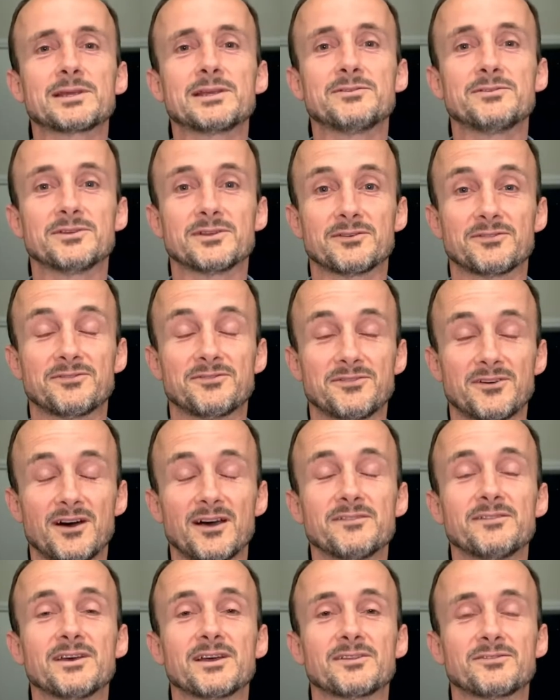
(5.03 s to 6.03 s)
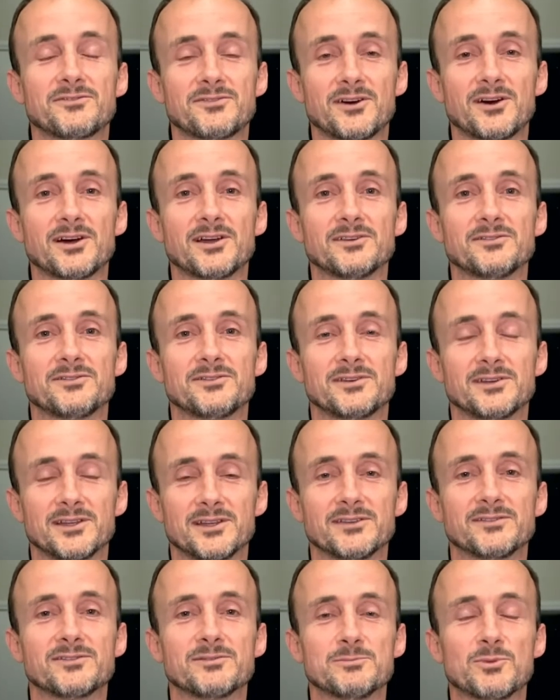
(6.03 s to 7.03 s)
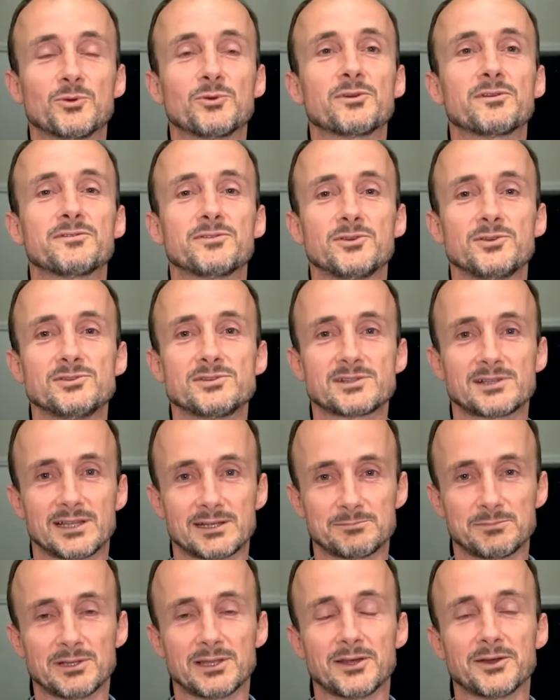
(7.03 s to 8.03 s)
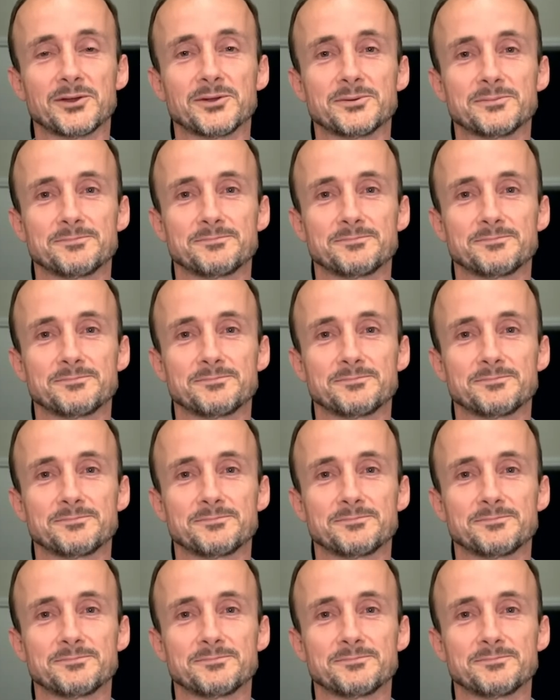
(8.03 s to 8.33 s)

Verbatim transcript: give it a 5 out of 5 and for more reviews click below.